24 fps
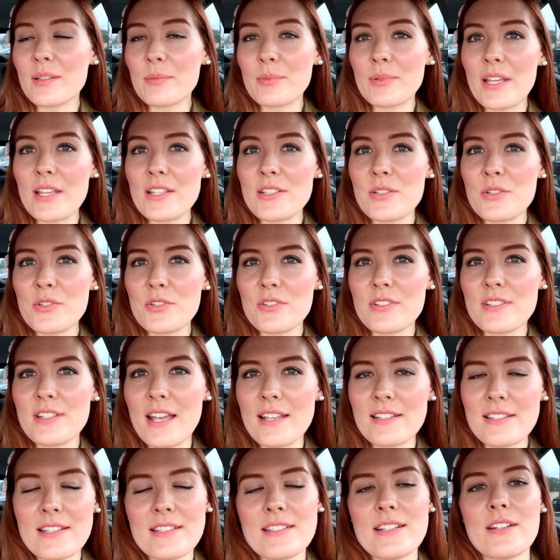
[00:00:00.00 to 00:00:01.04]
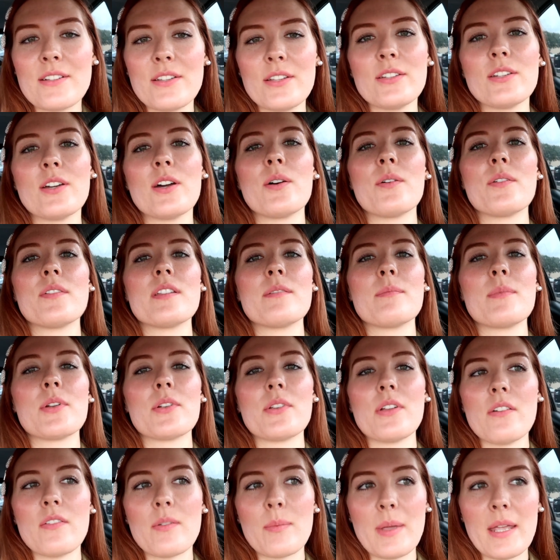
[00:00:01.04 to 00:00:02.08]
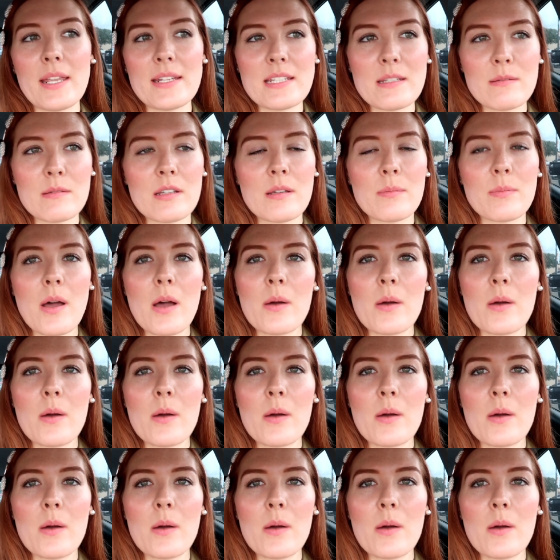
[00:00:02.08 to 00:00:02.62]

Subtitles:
the place you should necessarily go in the middle of a pandemic,